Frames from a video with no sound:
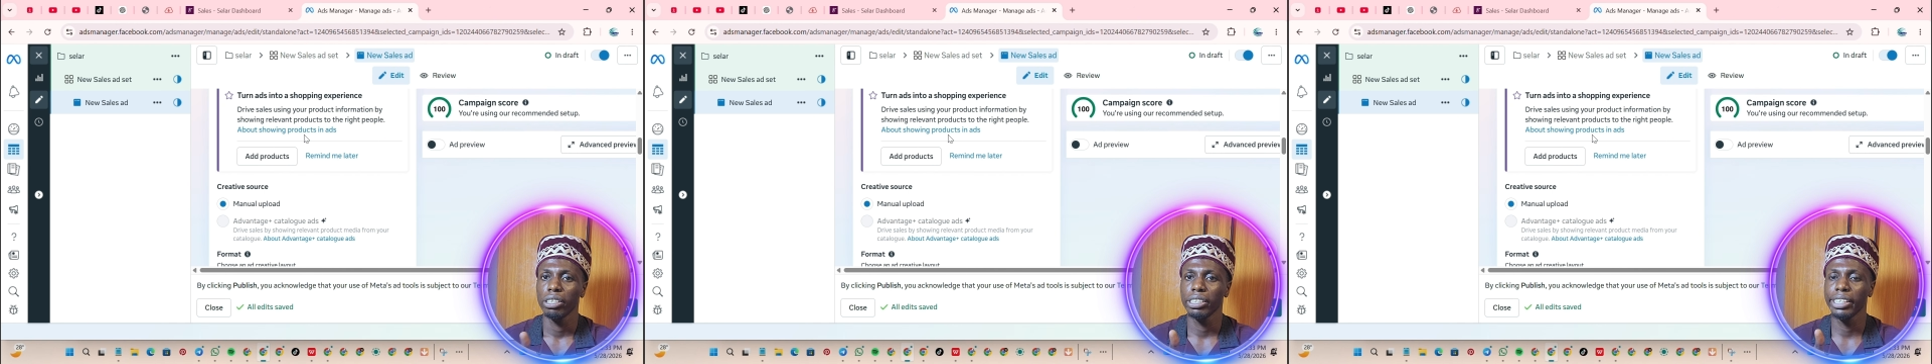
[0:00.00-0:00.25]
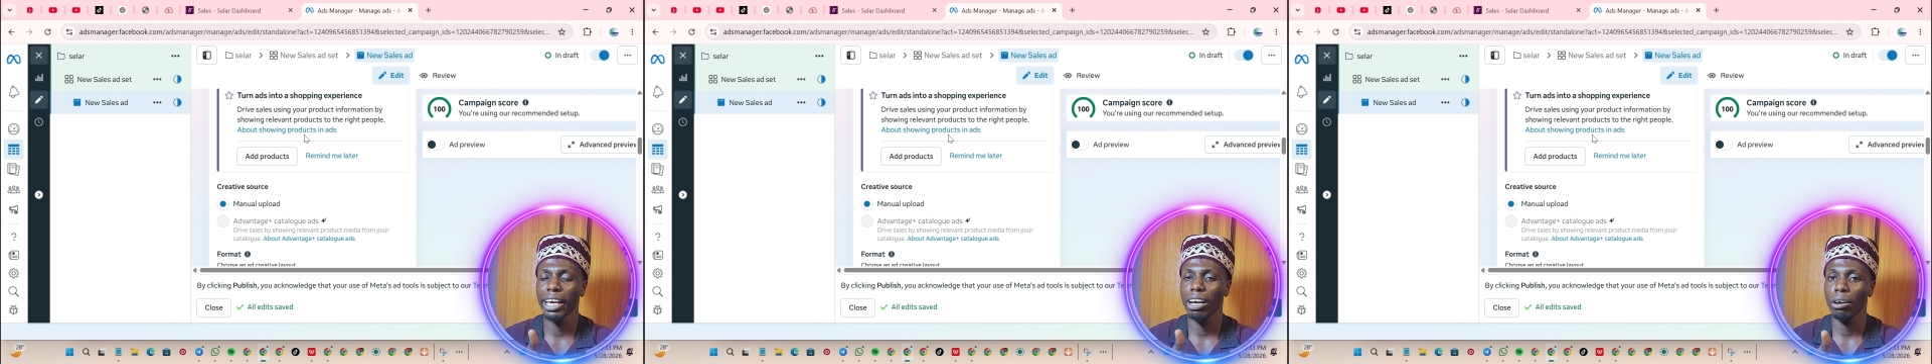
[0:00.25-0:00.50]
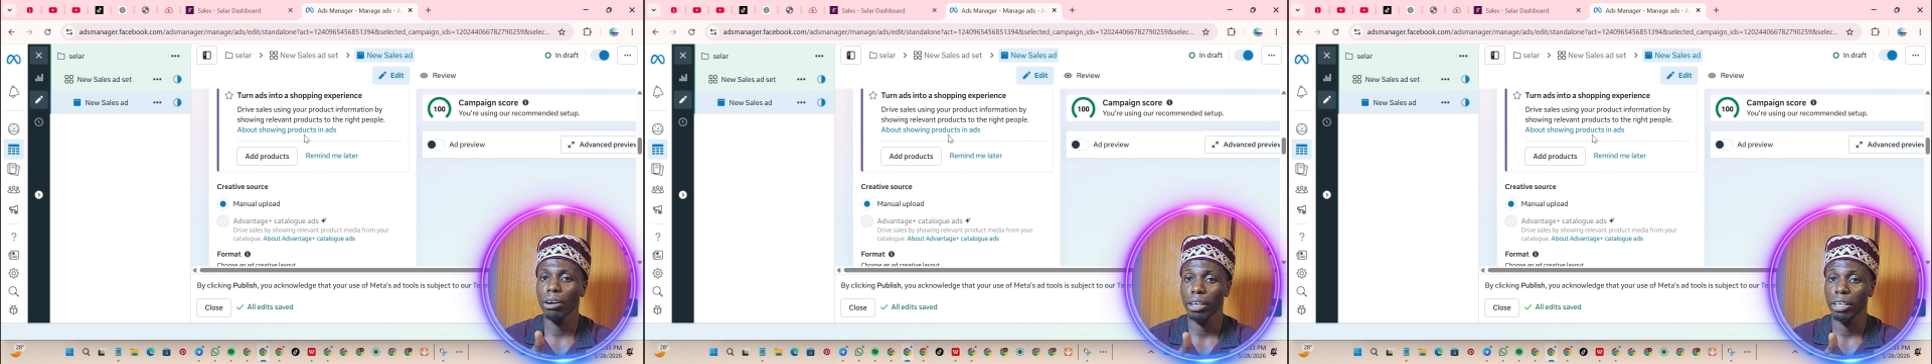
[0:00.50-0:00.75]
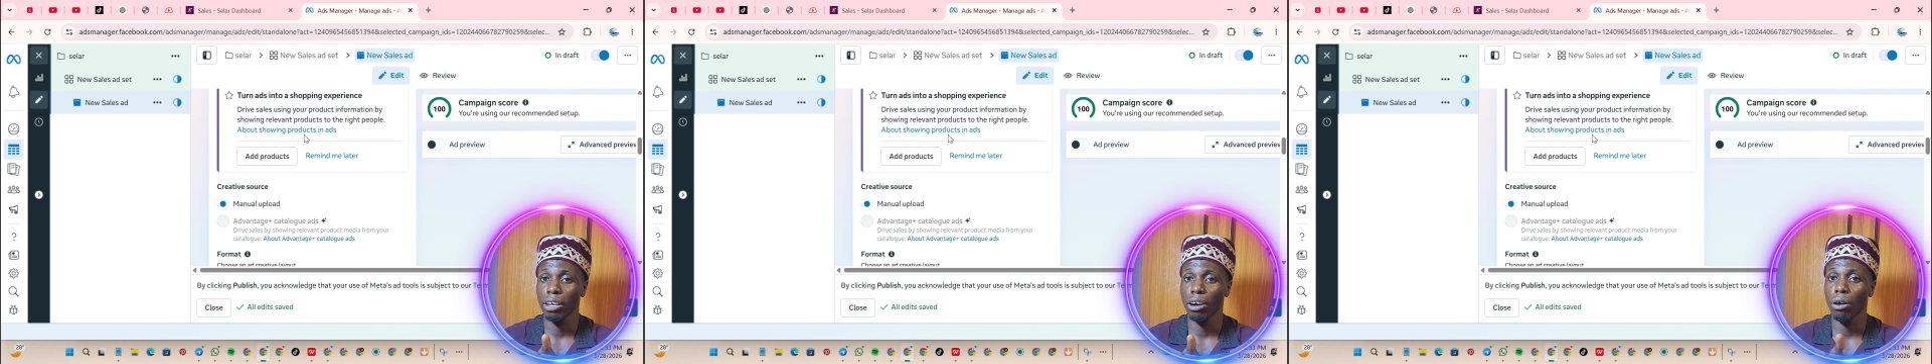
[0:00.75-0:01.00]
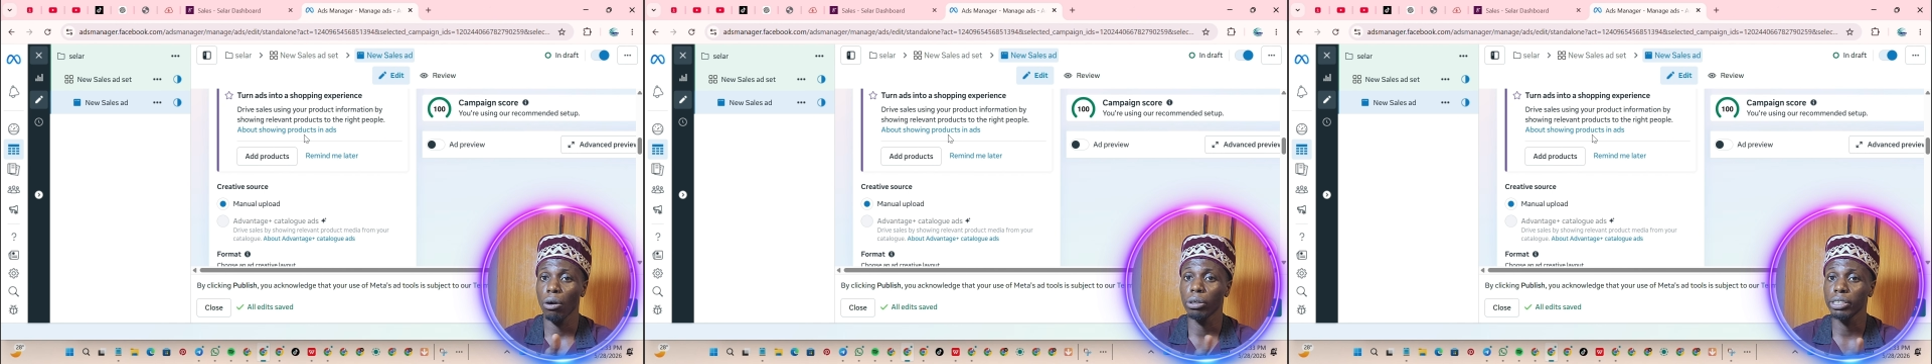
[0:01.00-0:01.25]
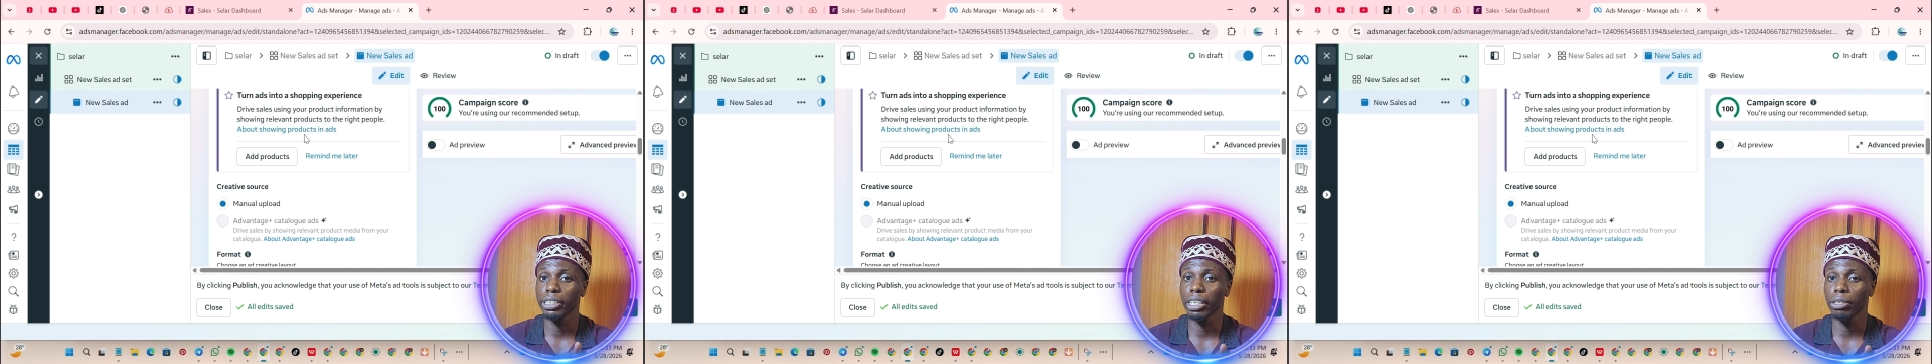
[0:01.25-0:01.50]
there
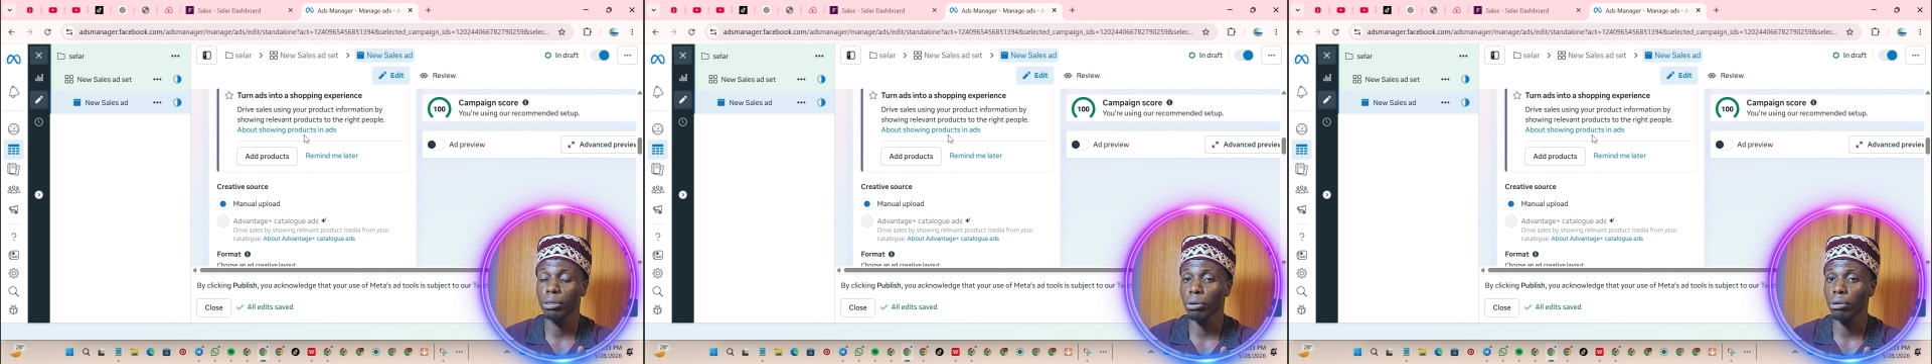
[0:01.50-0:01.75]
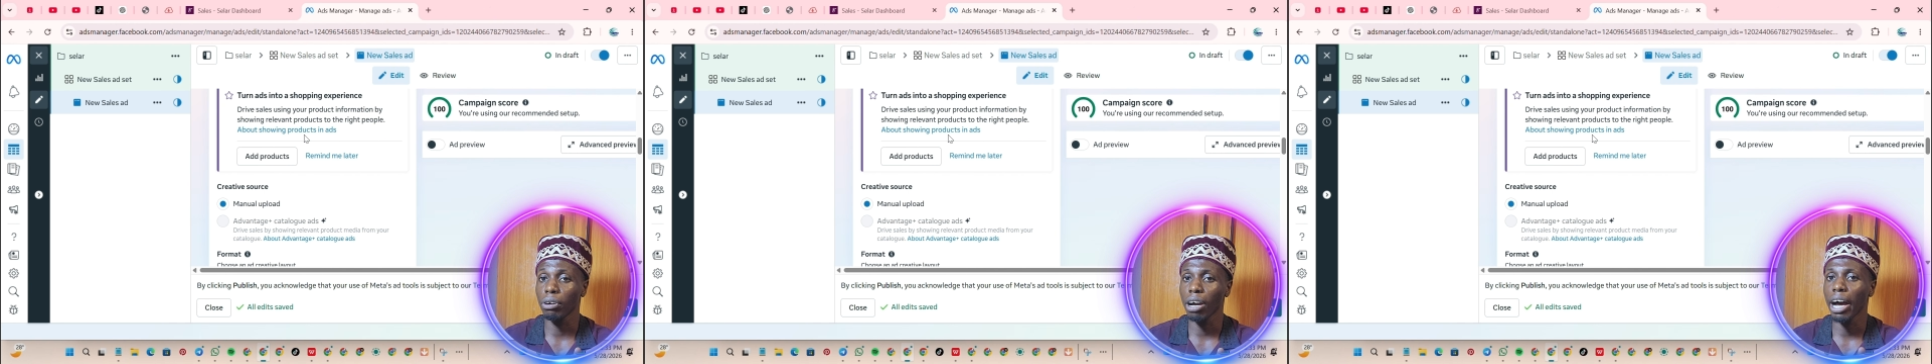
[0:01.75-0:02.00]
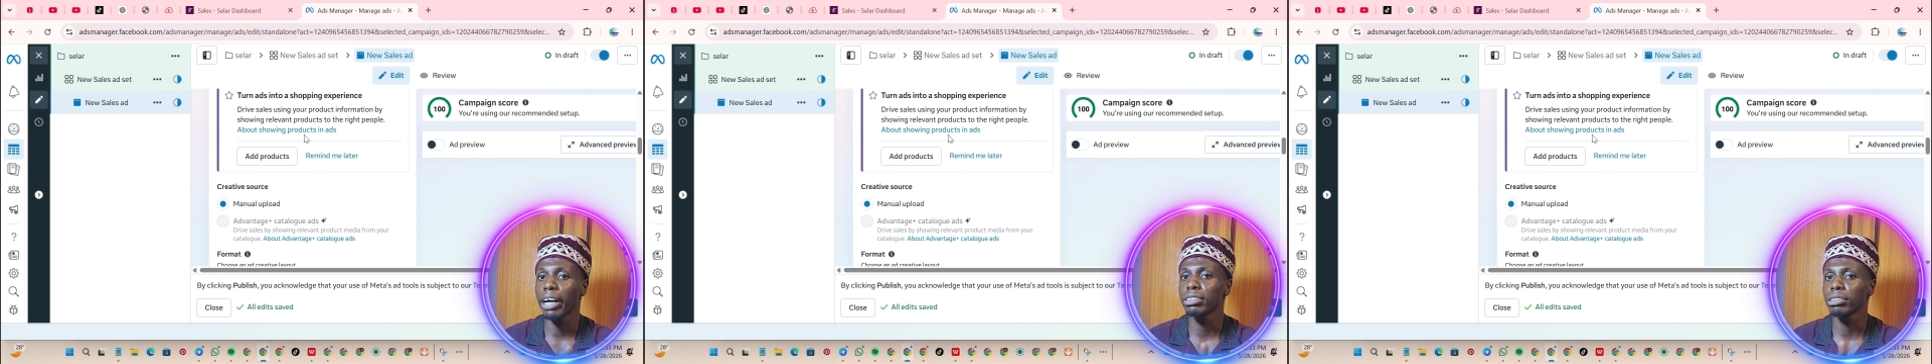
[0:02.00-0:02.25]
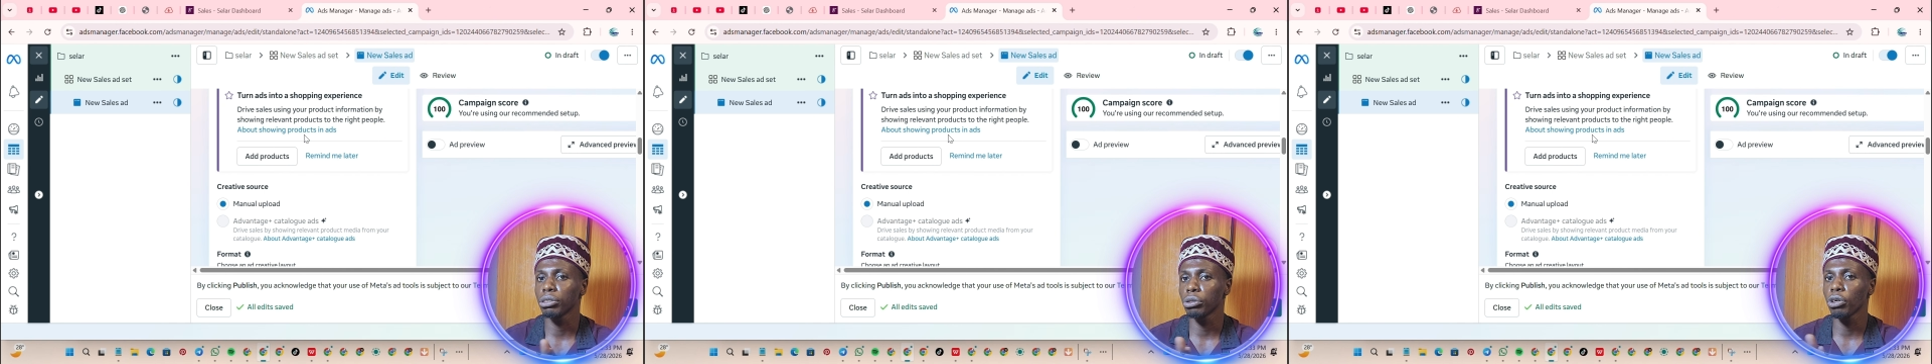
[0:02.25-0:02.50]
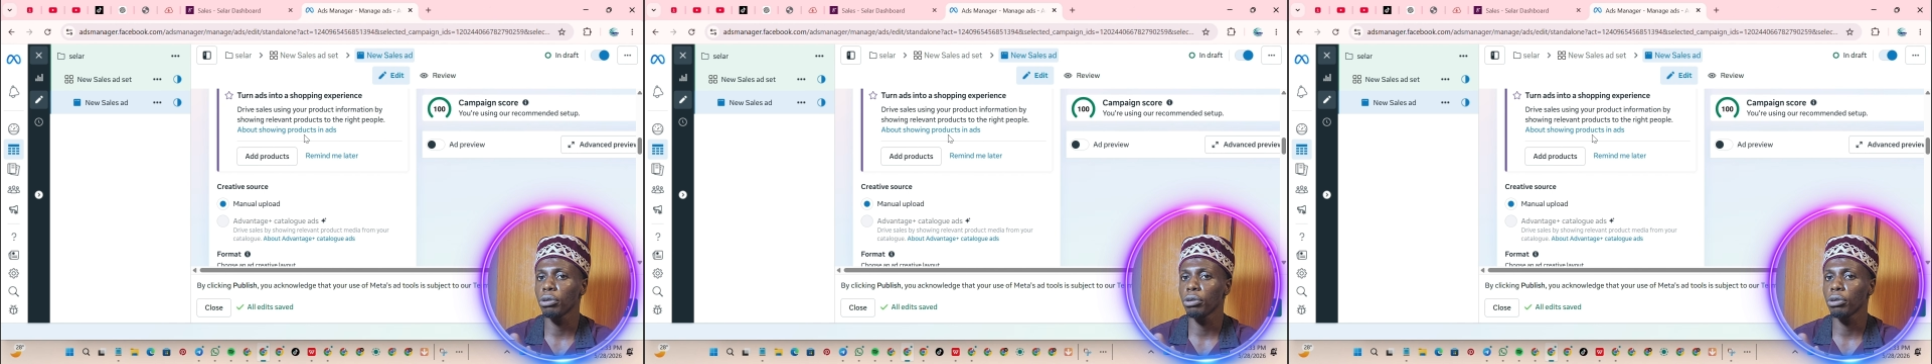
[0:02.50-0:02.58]
on TikTok, and